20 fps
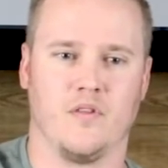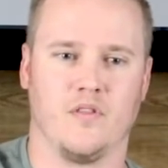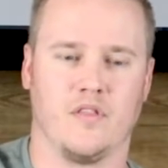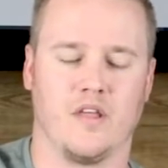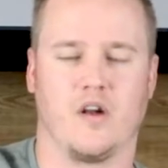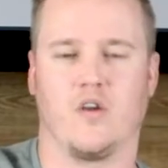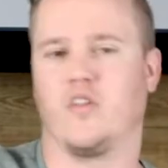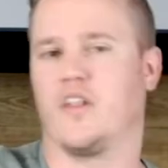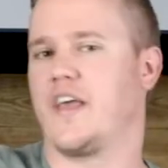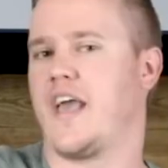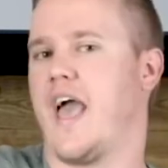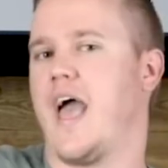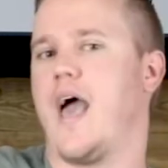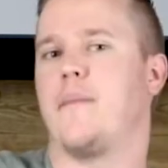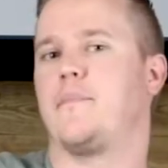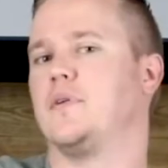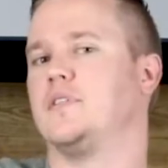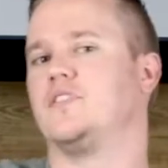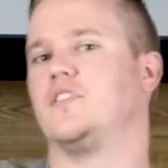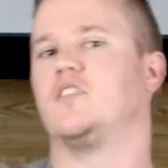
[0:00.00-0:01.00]
that only
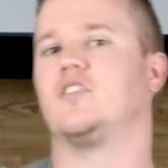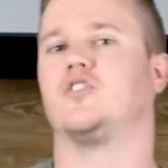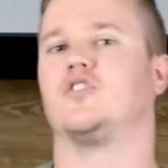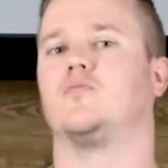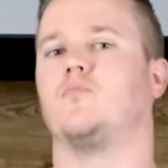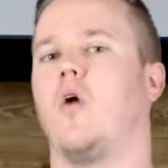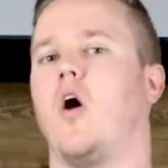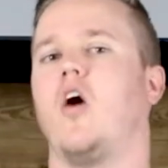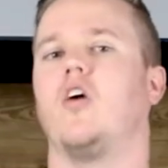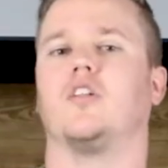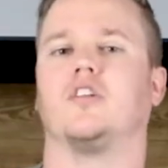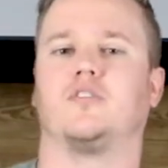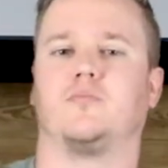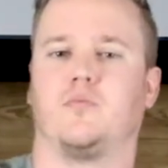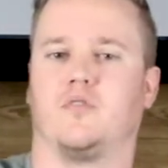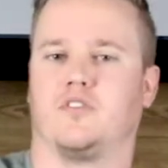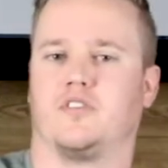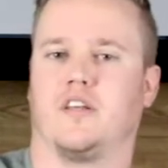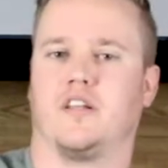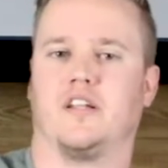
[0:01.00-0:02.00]
happens in the smallest
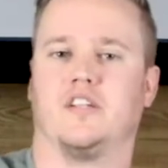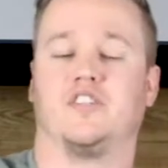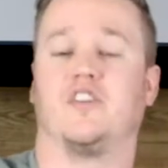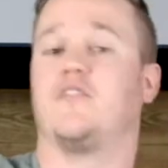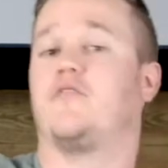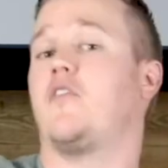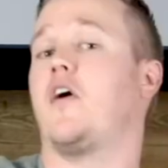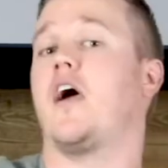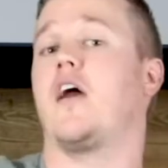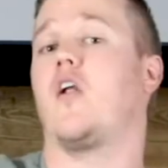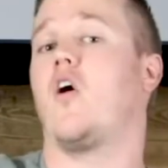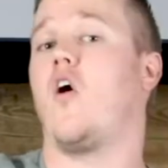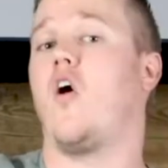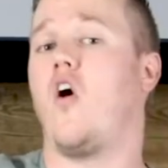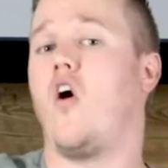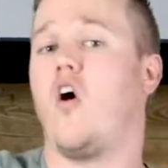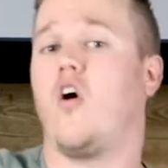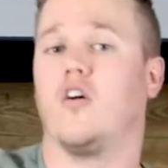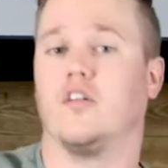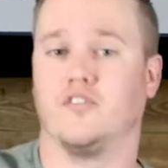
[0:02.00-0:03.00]
percentage, if at
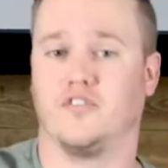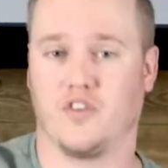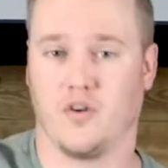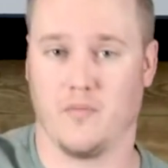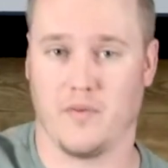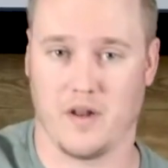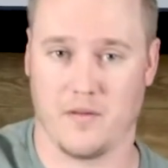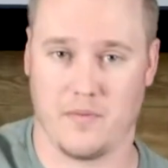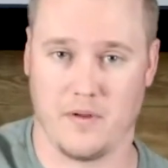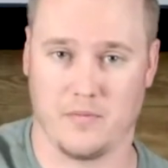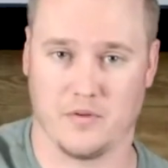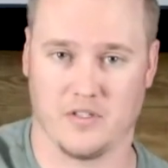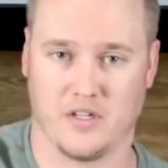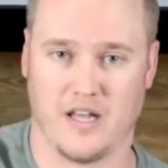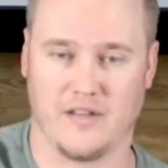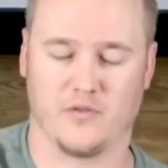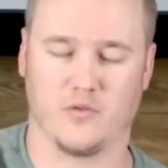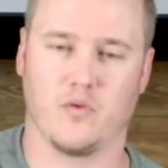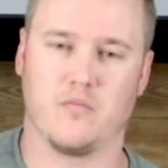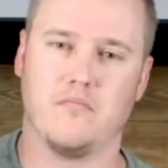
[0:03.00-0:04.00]
all, in so many people's
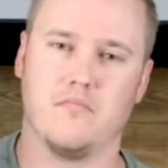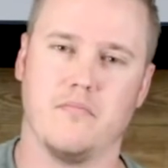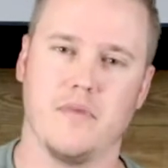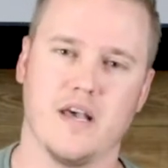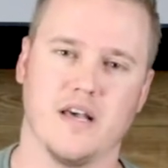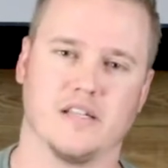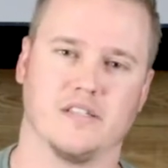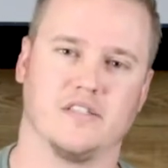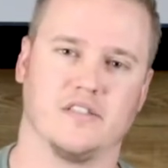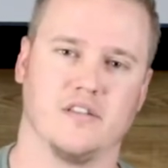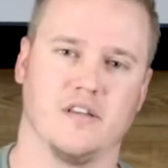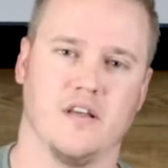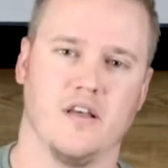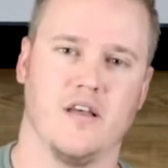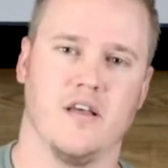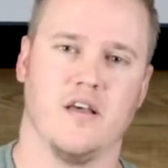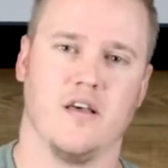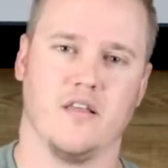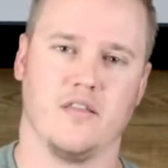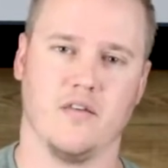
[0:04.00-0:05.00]
lives, we miss
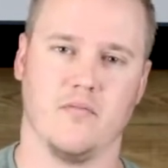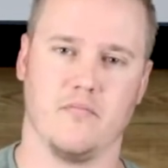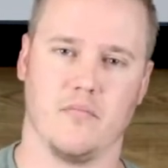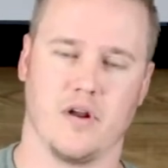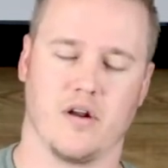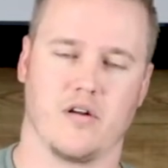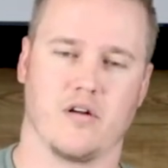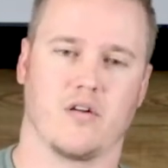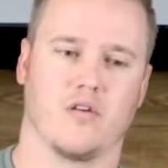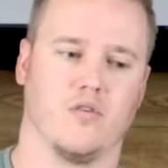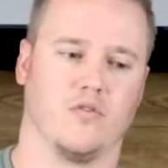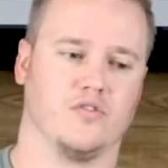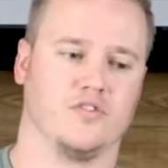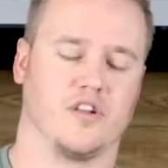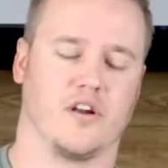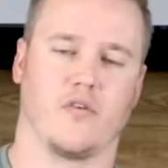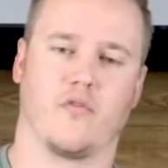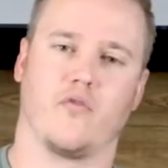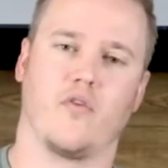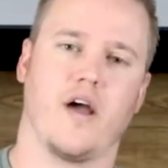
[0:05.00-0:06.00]
the miracles
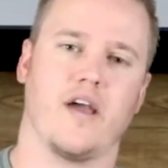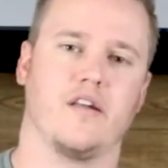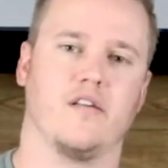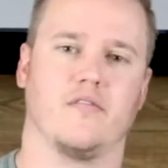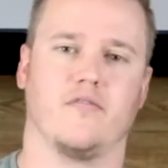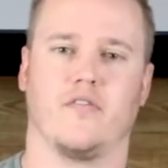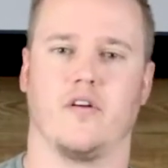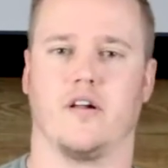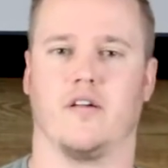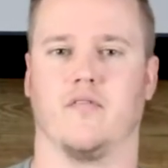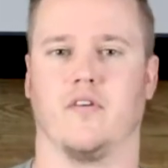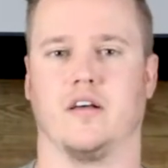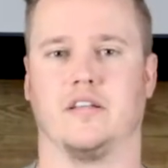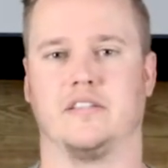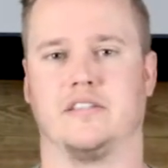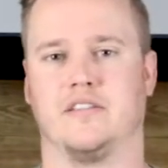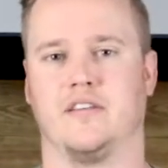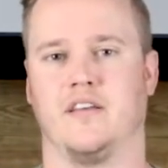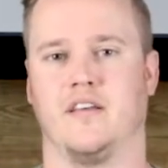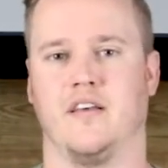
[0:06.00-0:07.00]
that are right in front of
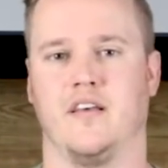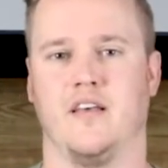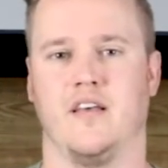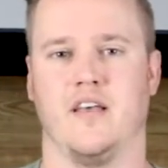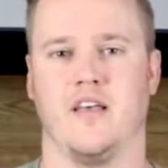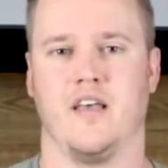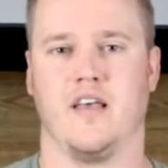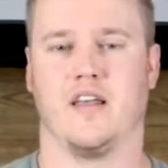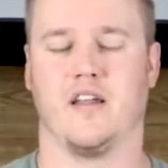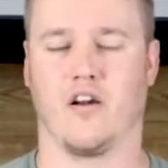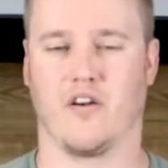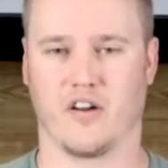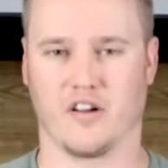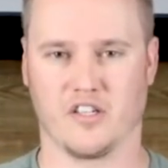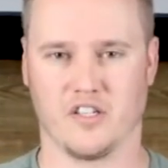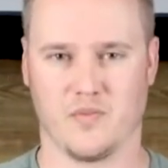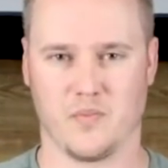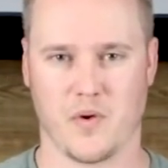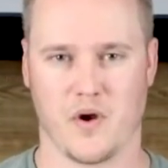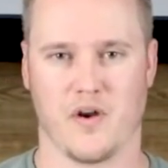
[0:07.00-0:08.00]
us in our
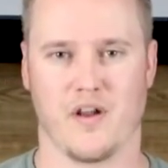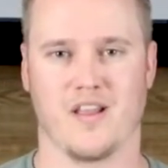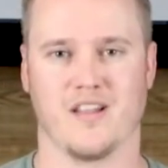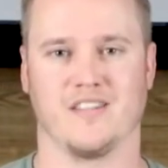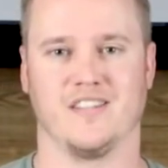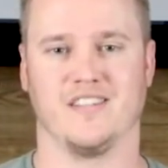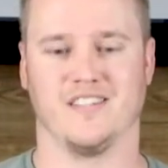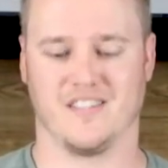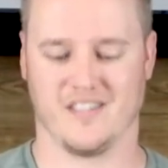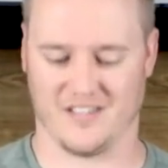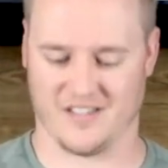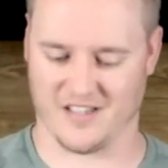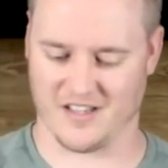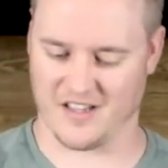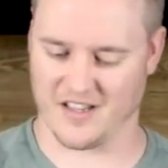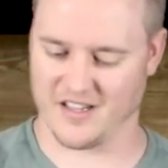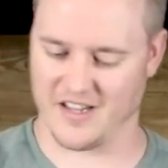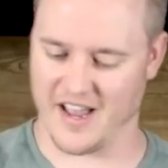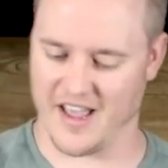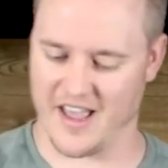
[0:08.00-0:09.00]
experiences into
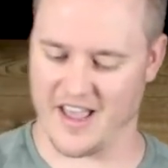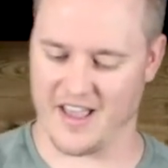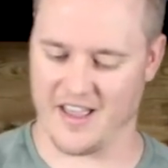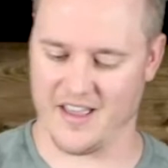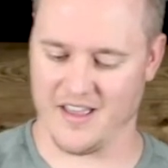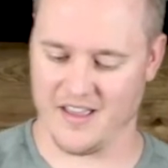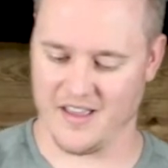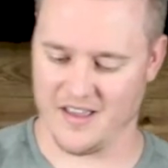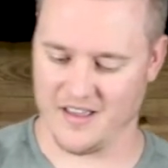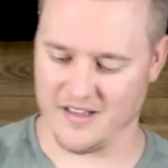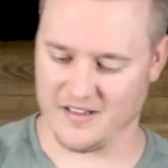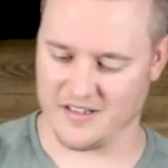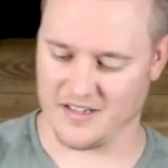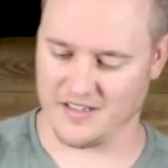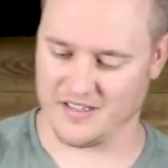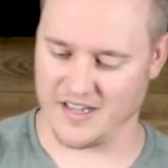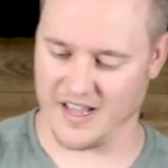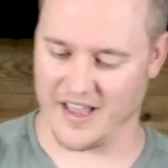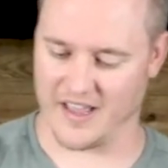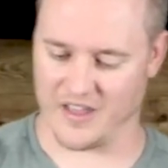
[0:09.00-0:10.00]
the
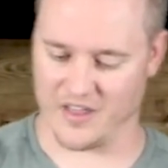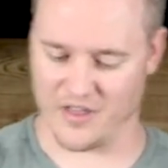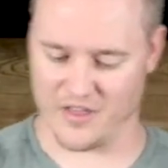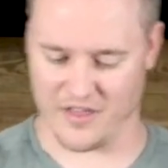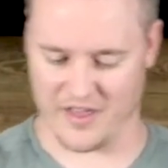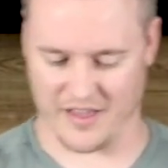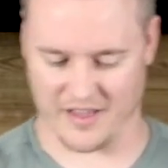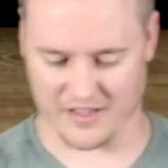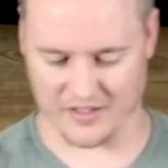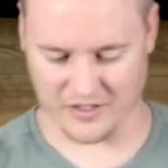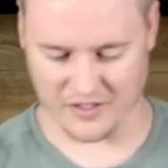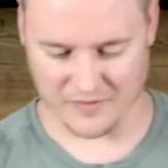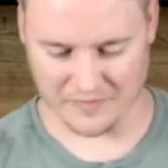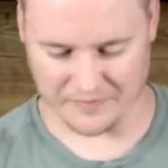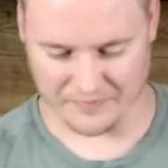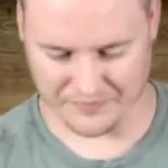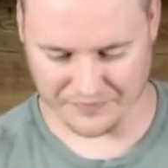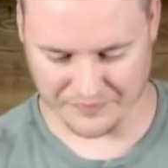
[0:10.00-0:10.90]
day-to-day things.